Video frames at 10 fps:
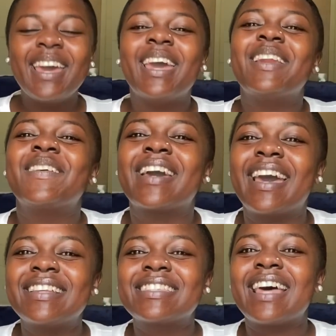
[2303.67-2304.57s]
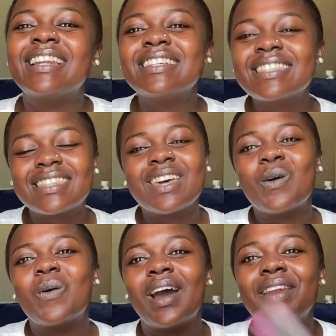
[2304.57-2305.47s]
Anyway, guys, that is
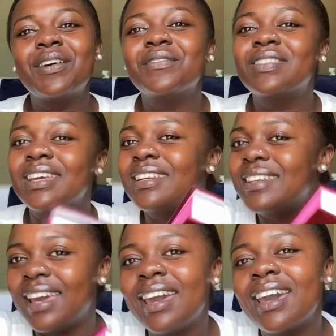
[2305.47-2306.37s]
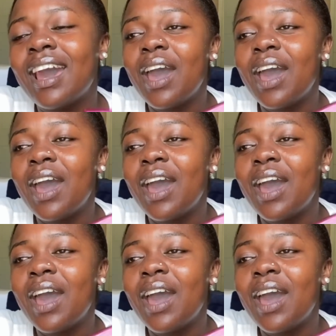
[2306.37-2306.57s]
the word of the day.